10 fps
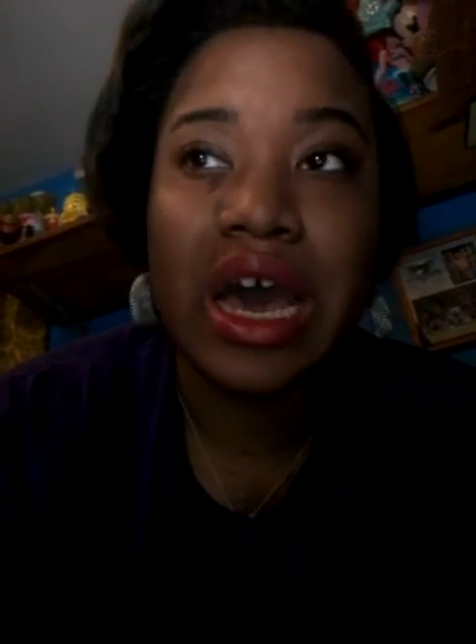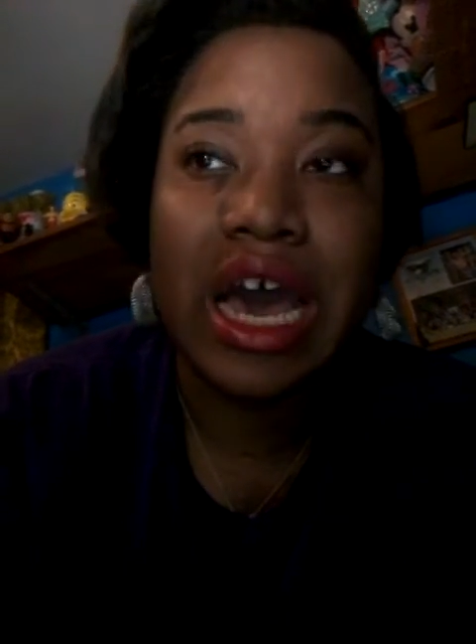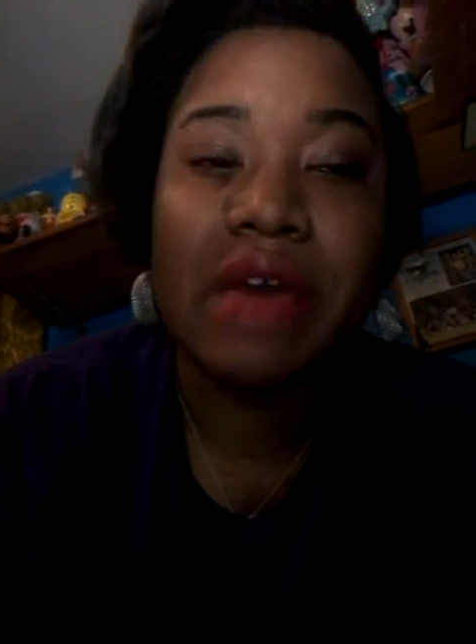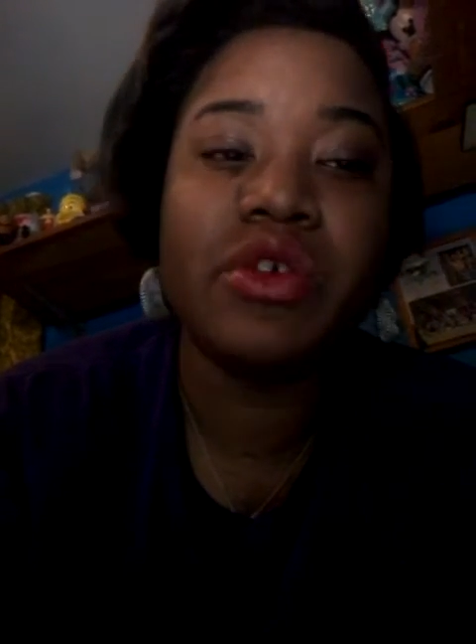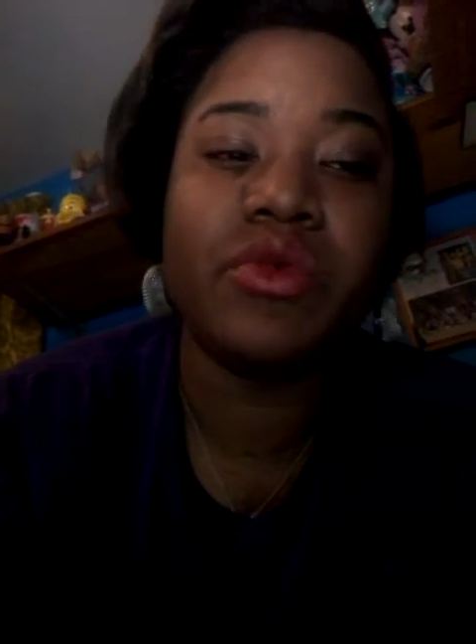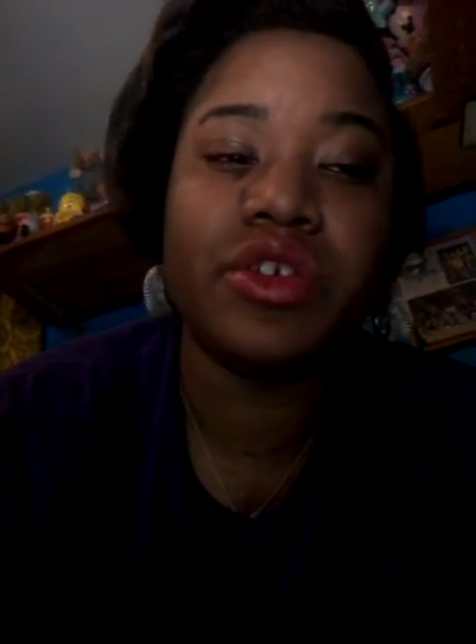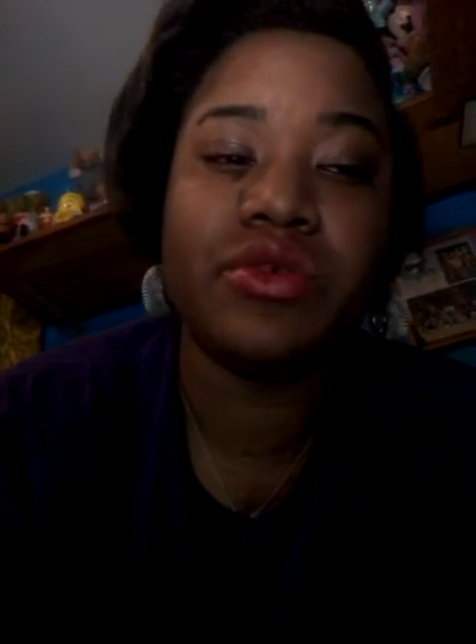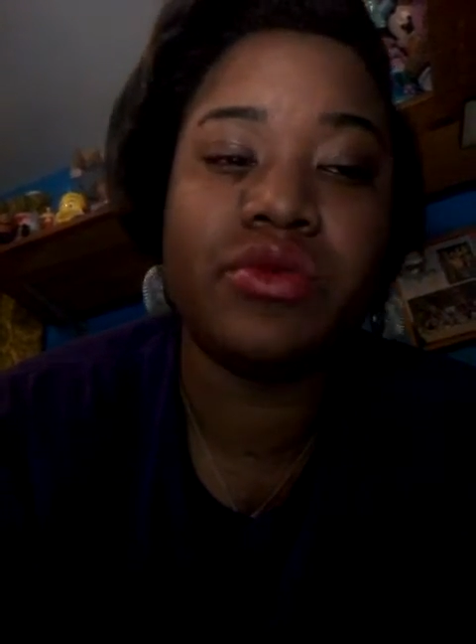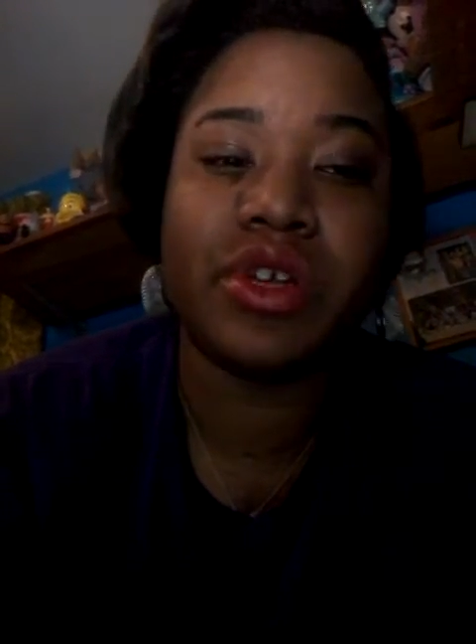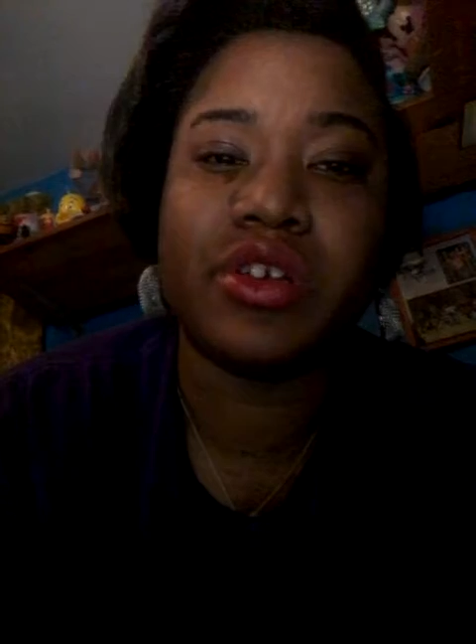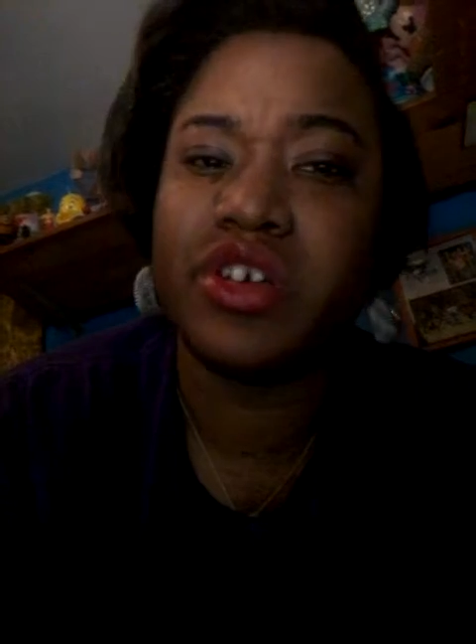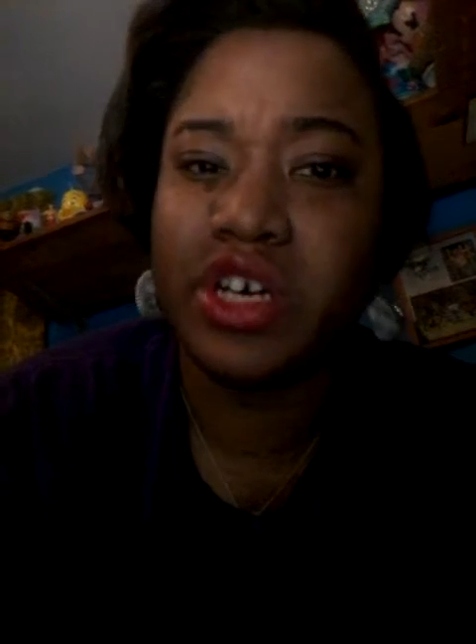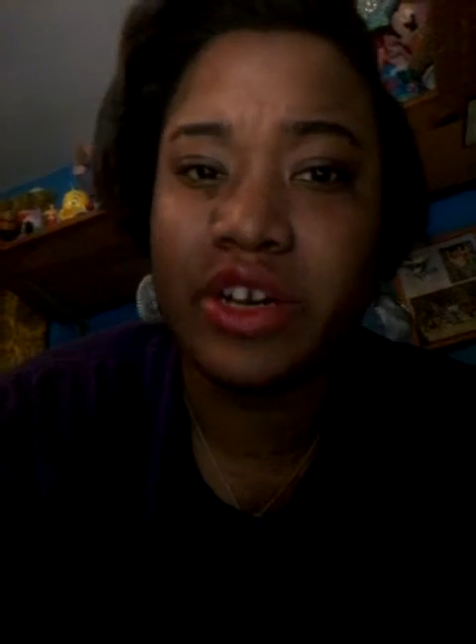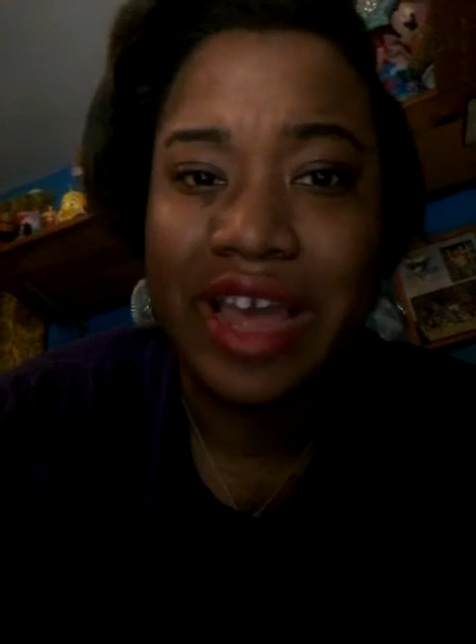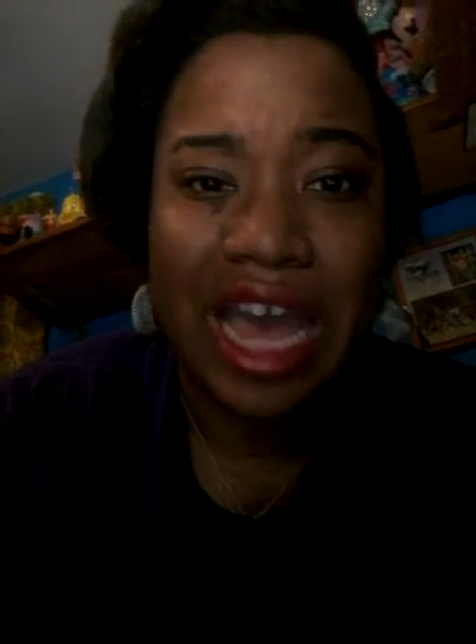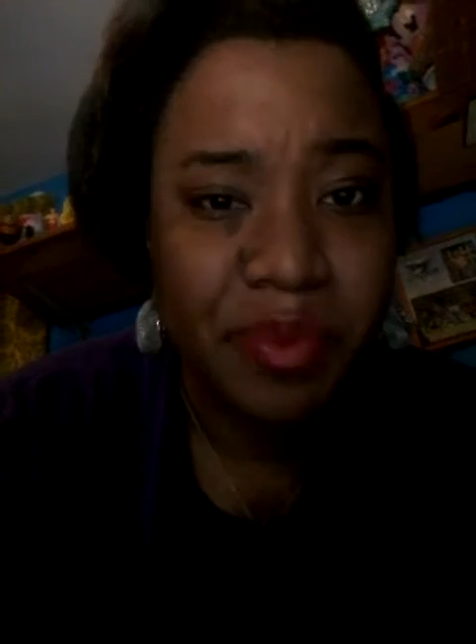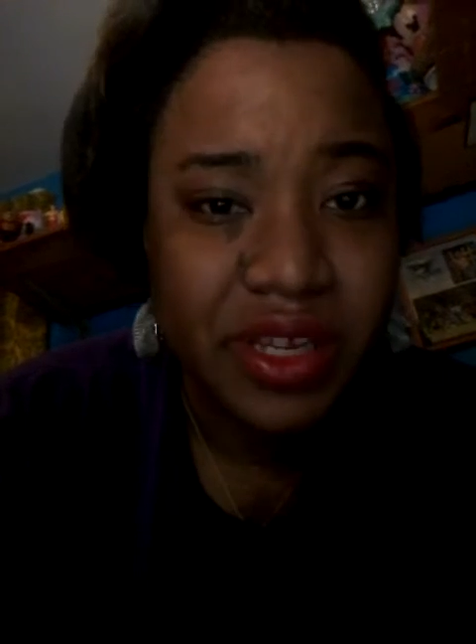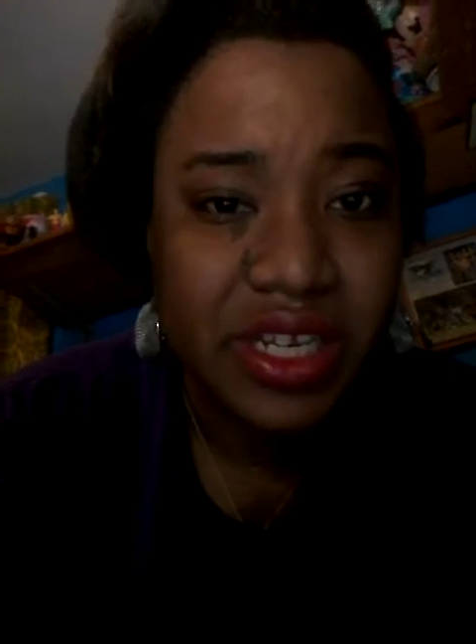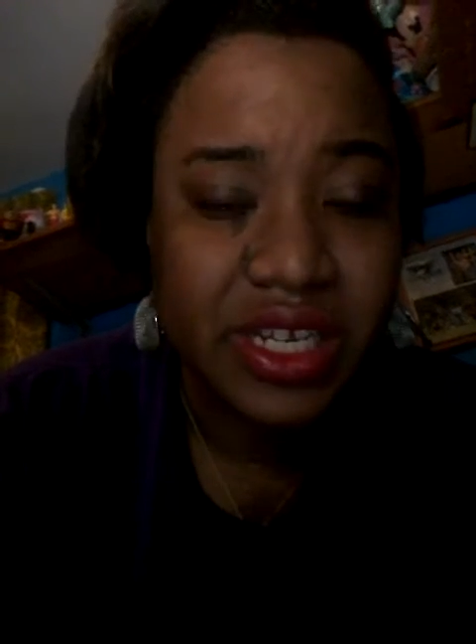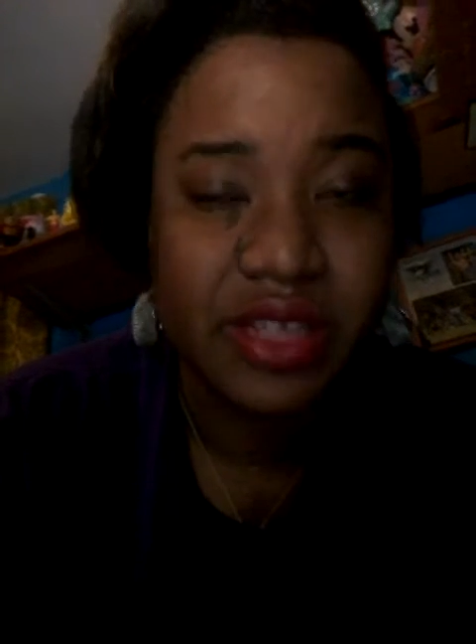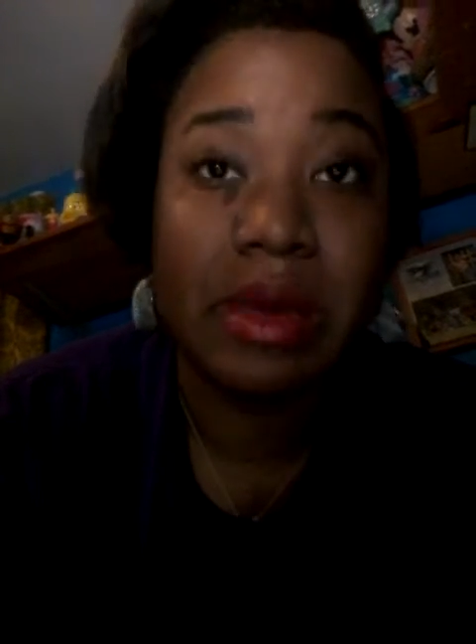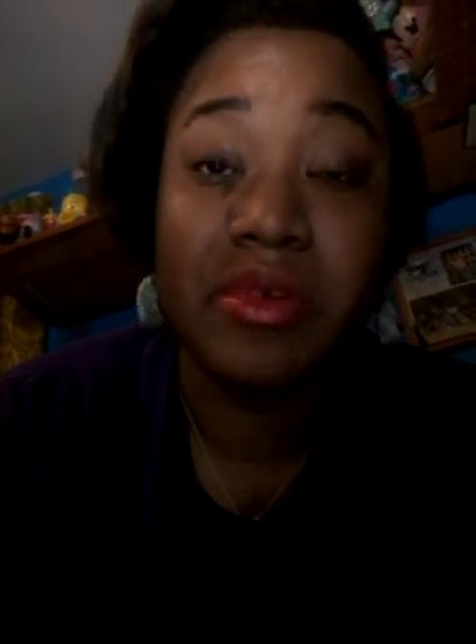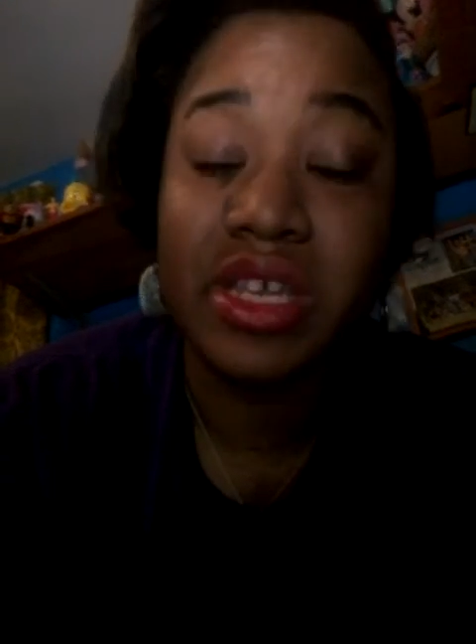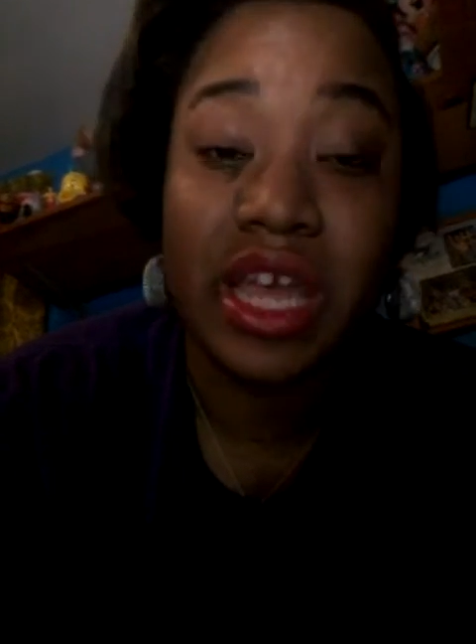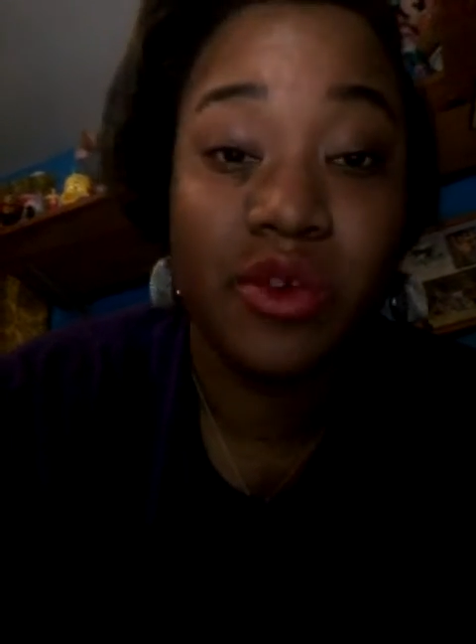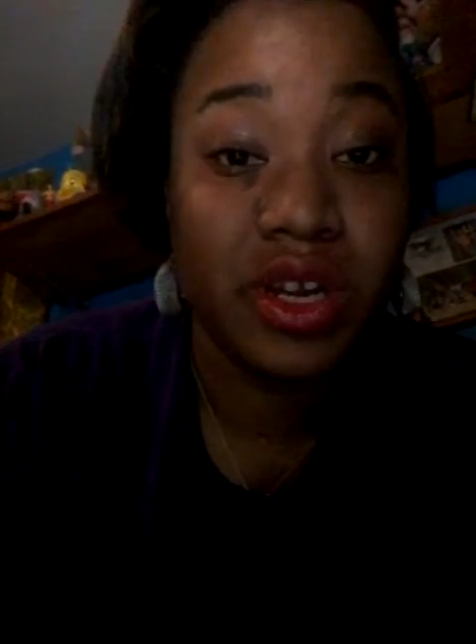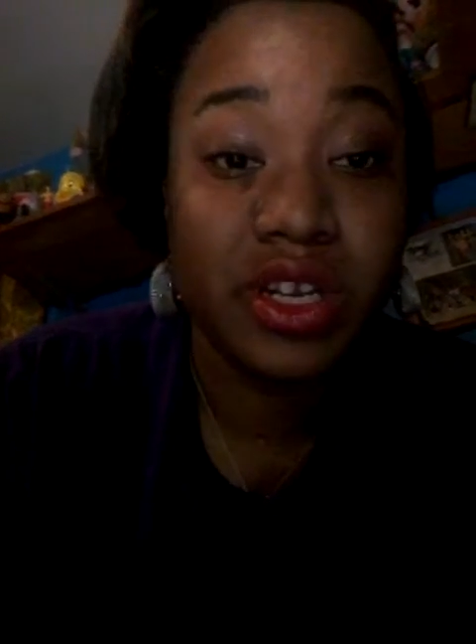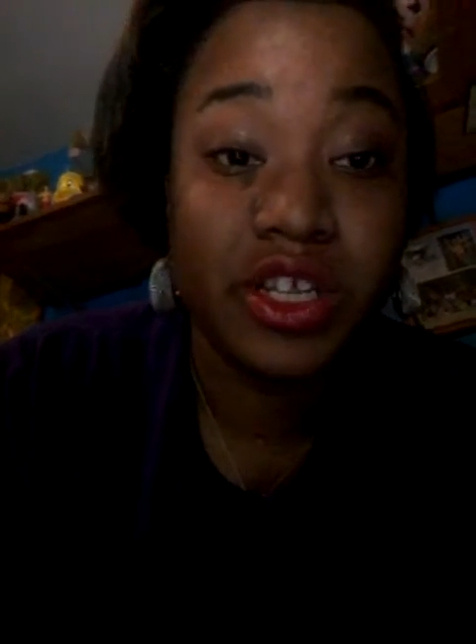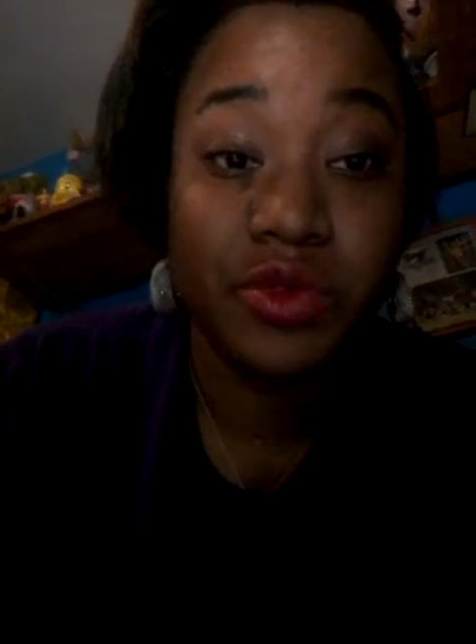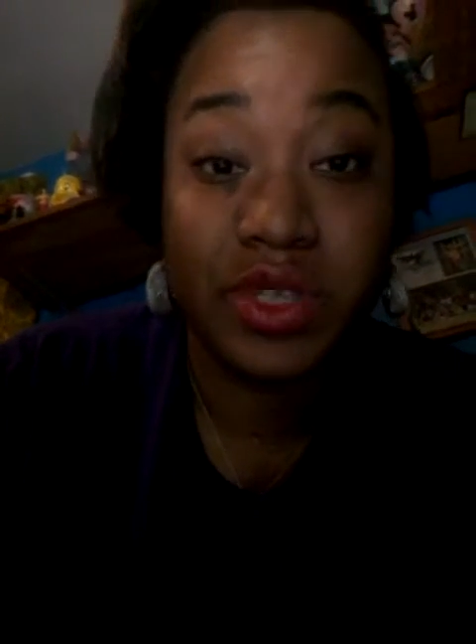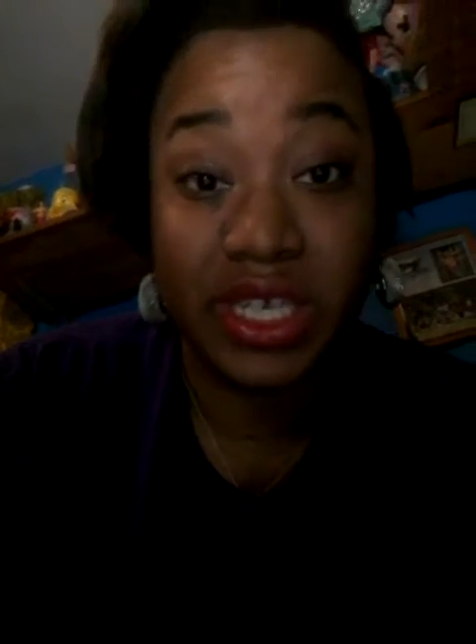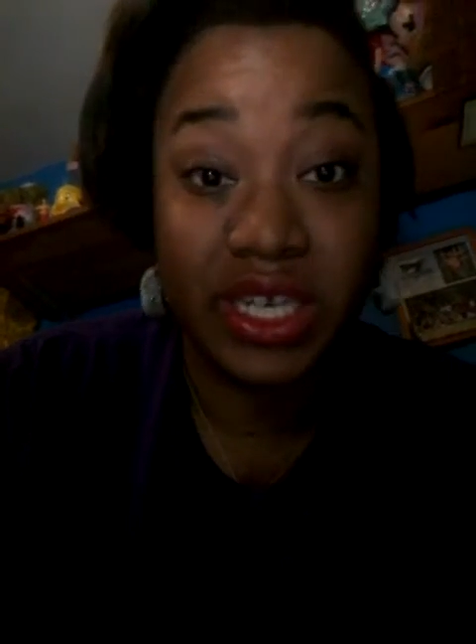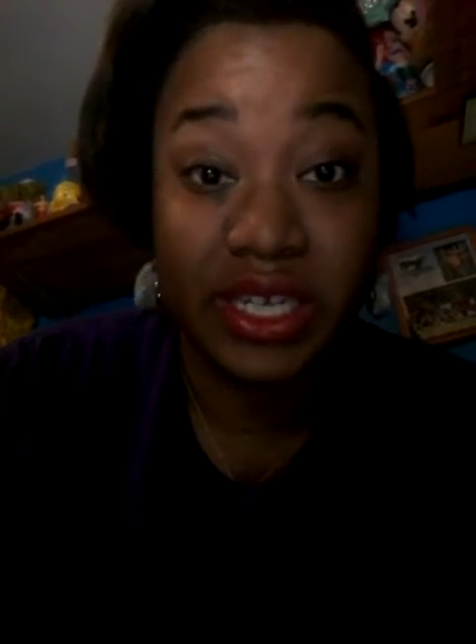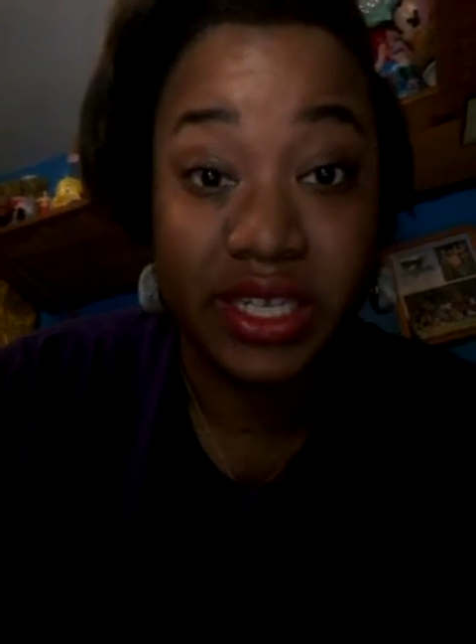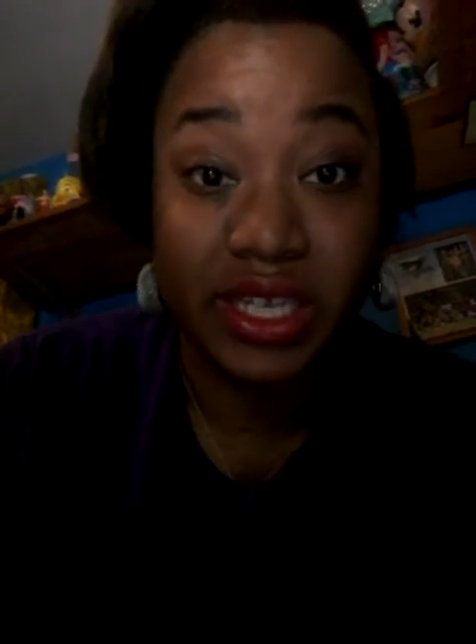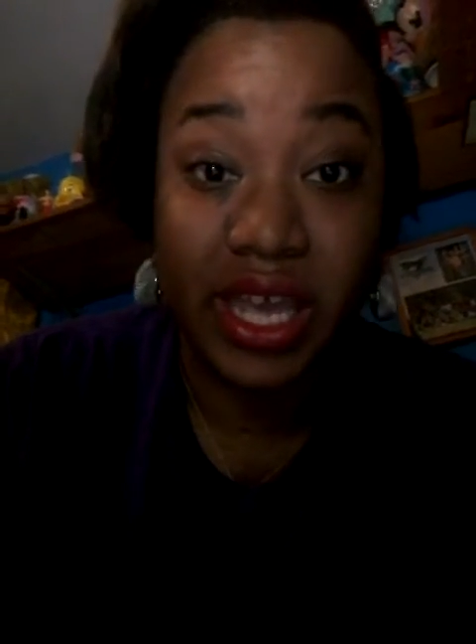I mean, what could have happened is maybe they wanted to use seeds.